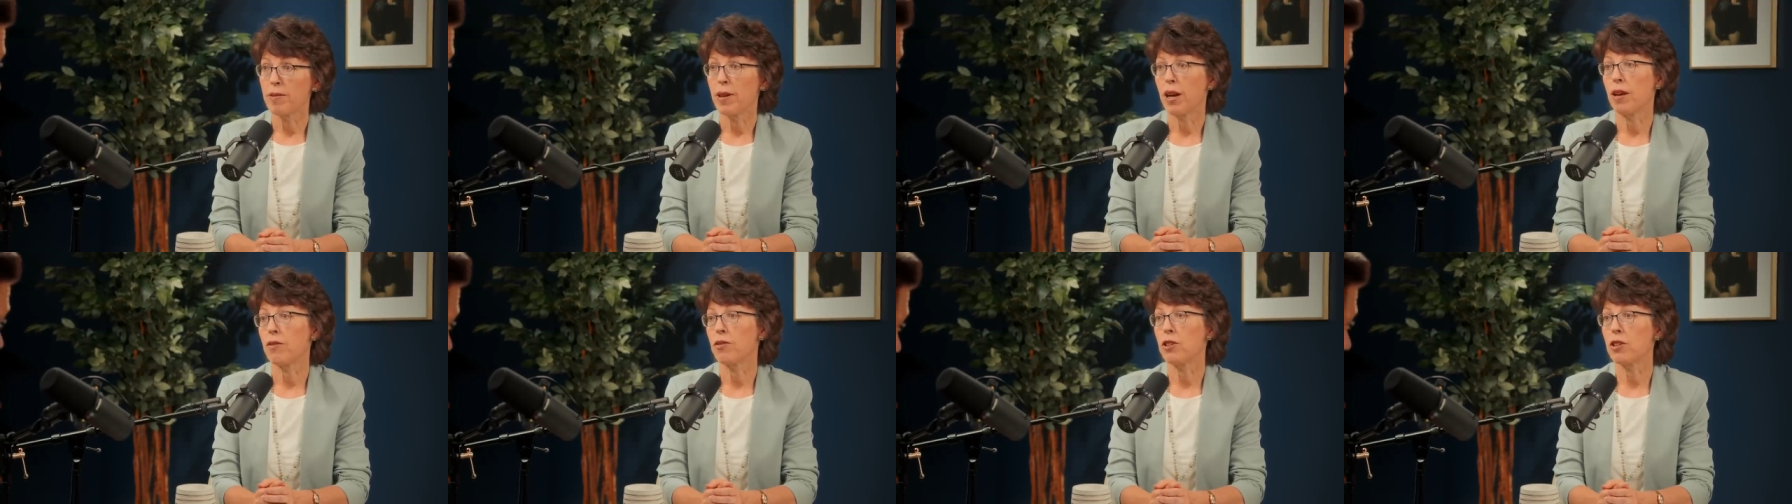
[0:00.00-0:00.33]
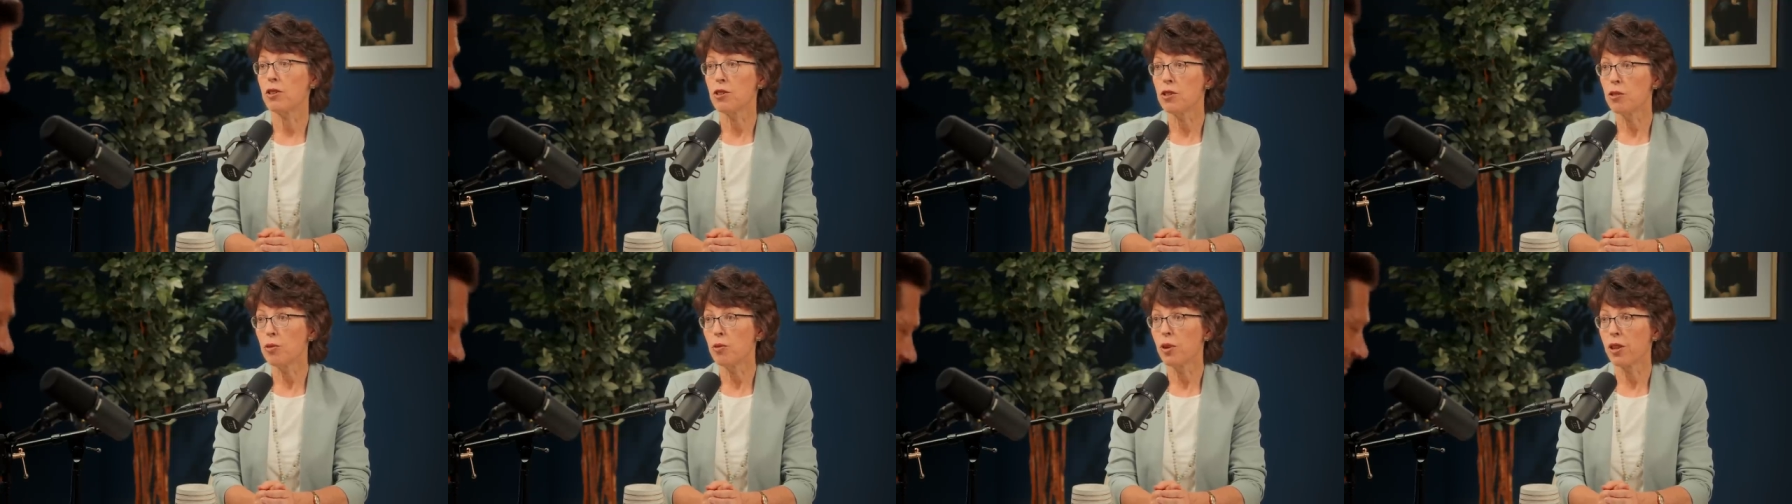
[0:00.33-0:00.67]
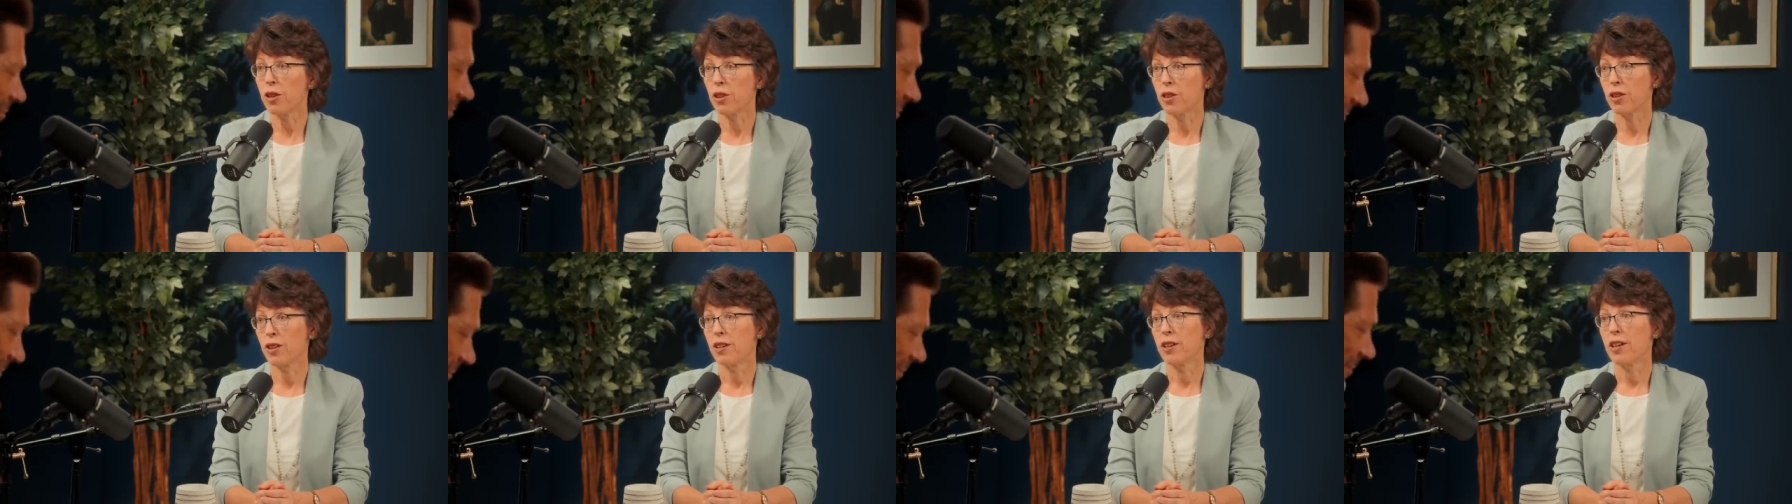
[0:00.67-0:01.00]
have to do
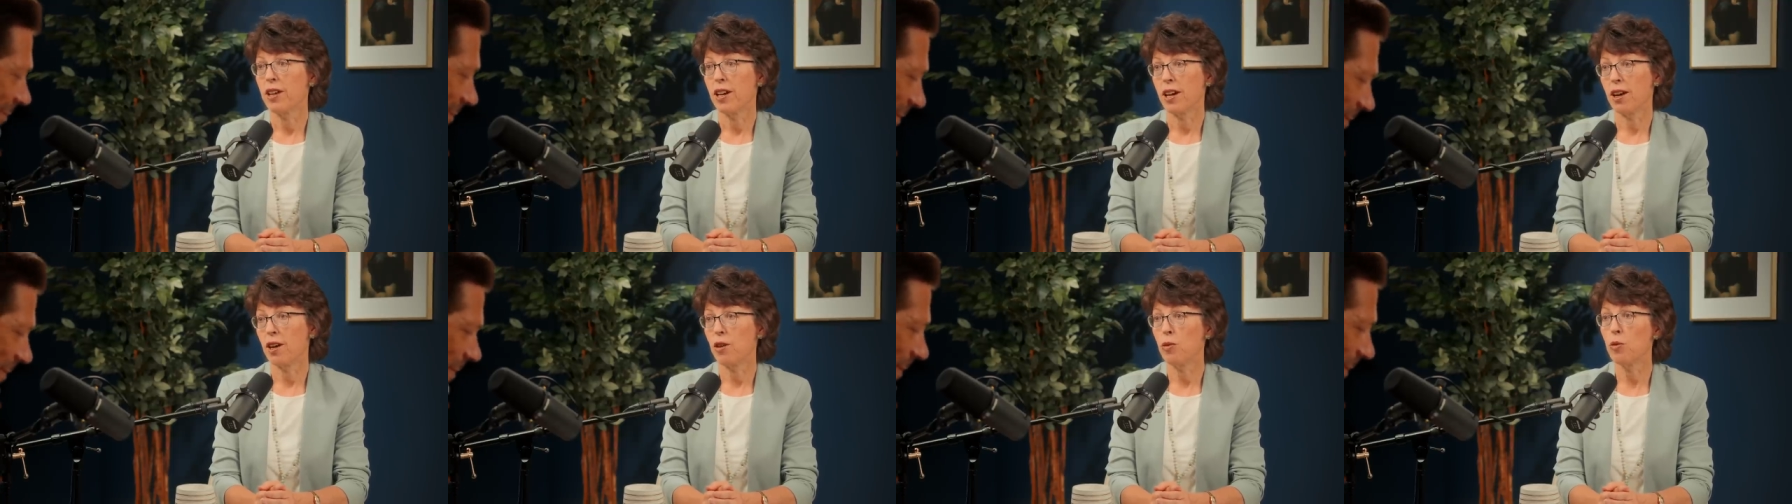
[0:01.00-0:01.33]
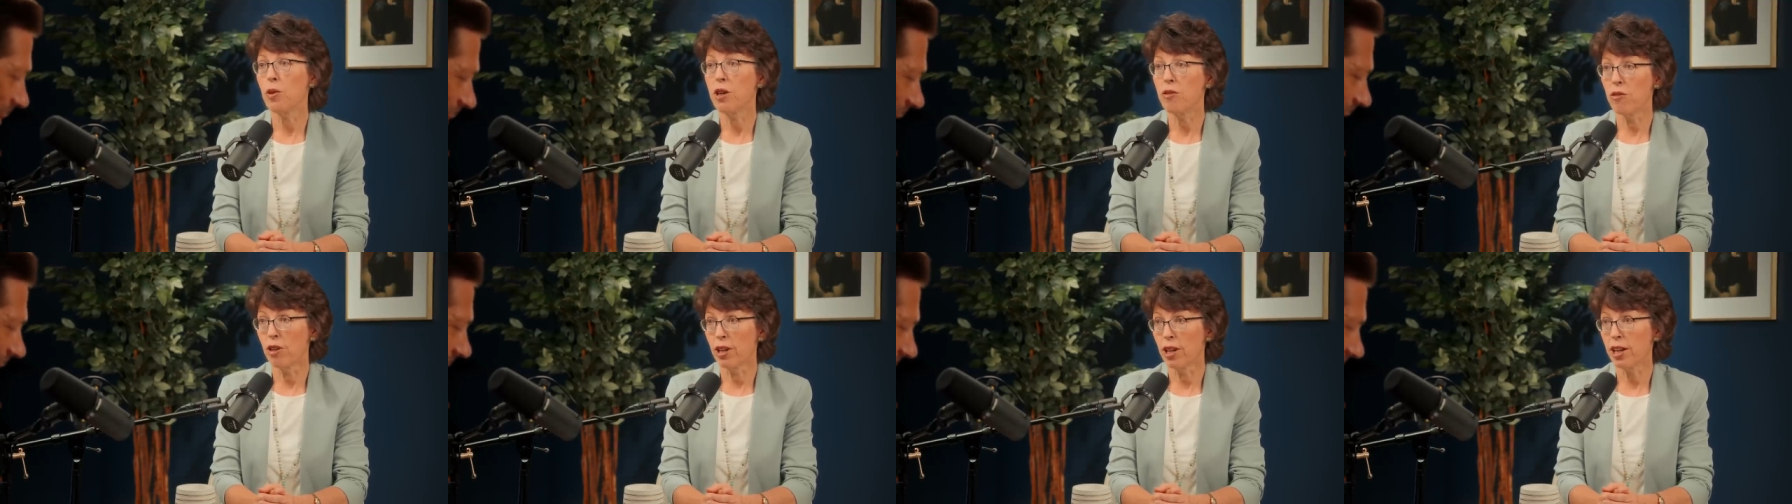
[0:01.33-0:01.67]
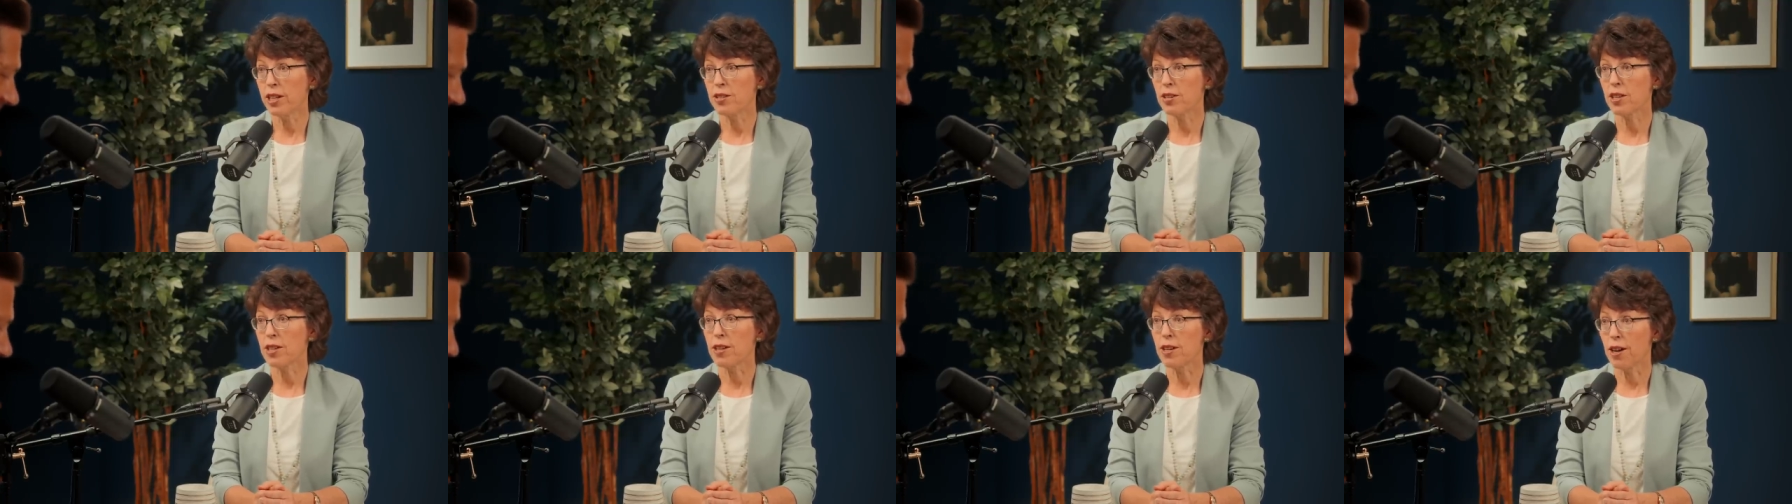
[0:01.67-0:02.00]
with how we
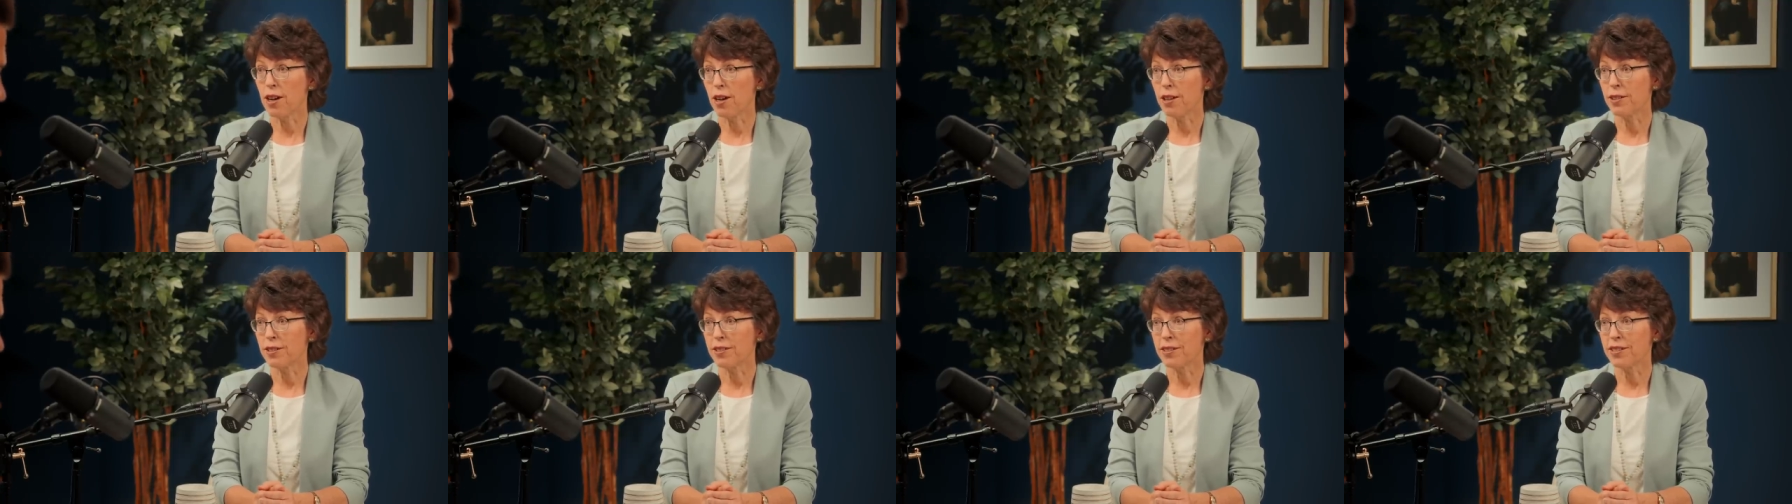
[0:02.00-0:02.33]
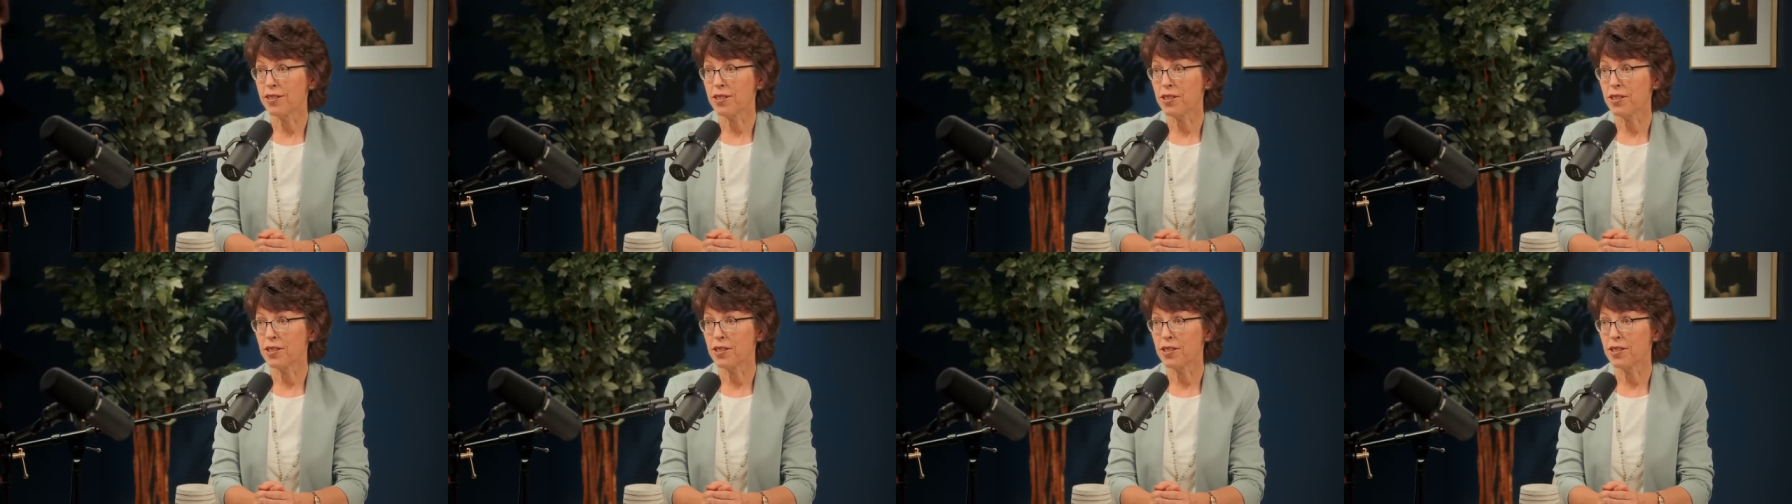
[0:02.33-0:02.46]
relate to God.